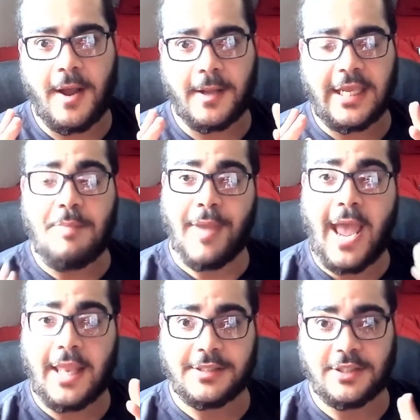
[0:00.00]
keep
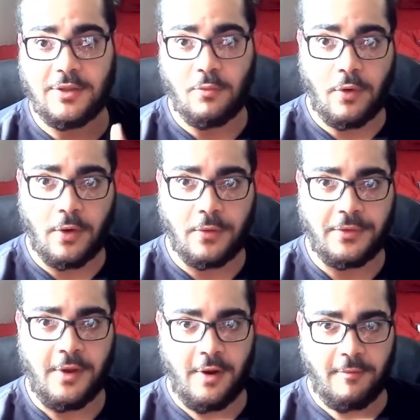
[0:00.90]
balance in the world,
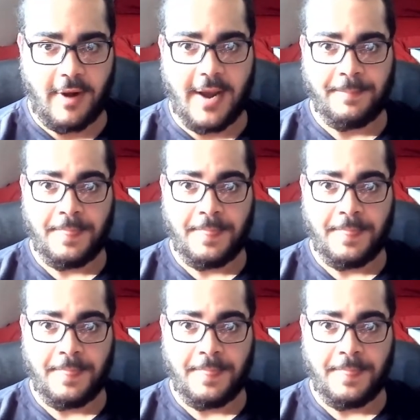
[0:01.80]
right?